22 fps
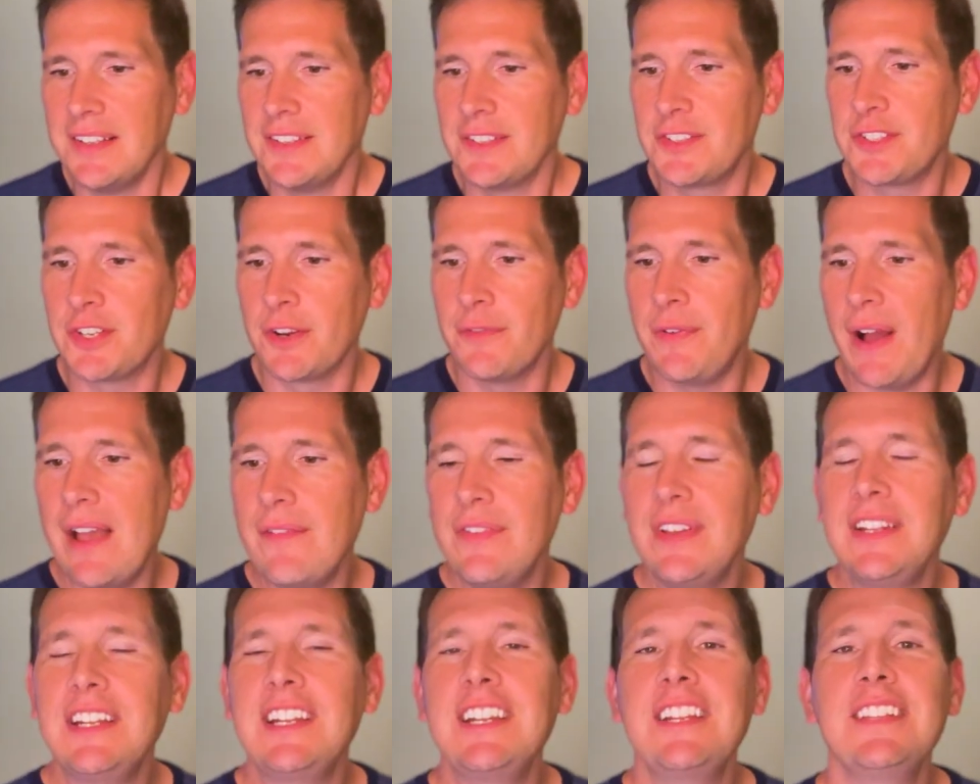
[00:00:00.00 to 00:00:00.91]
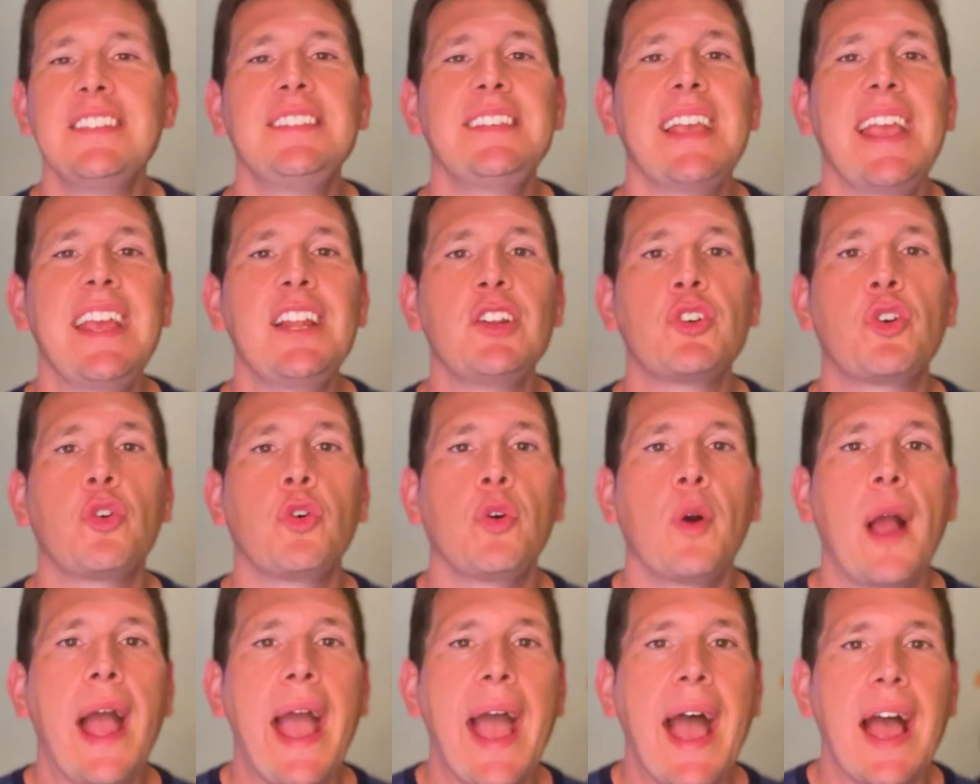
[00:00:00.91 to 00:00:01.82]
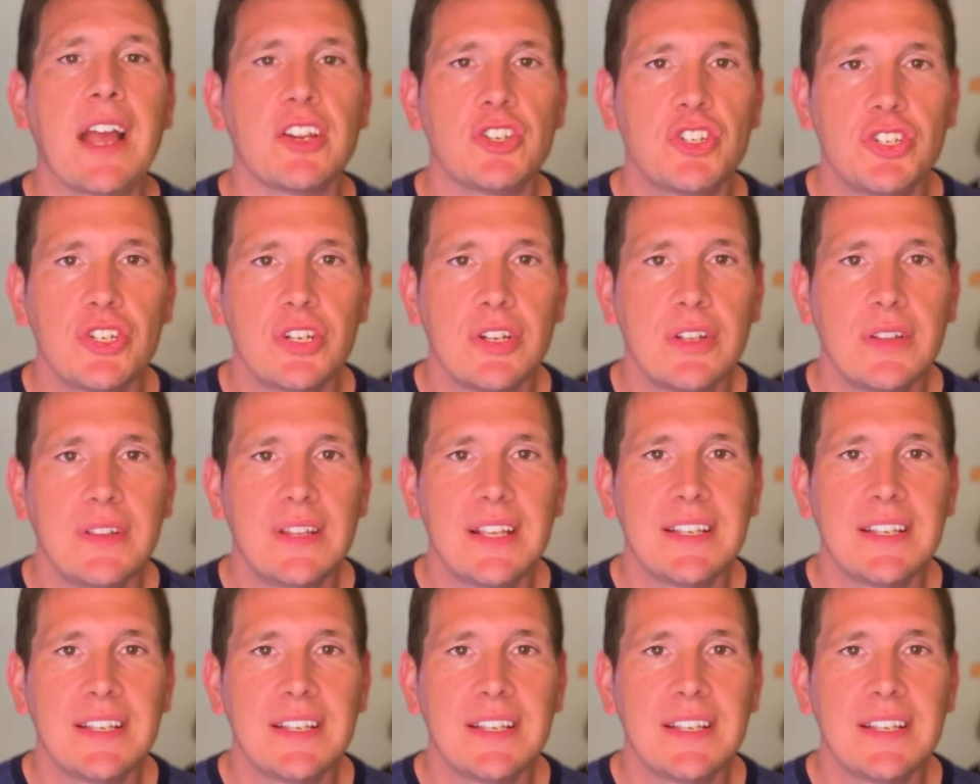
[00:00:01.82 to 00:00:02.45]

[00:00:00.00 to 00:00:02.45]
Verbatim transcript: Surviving an insane crash.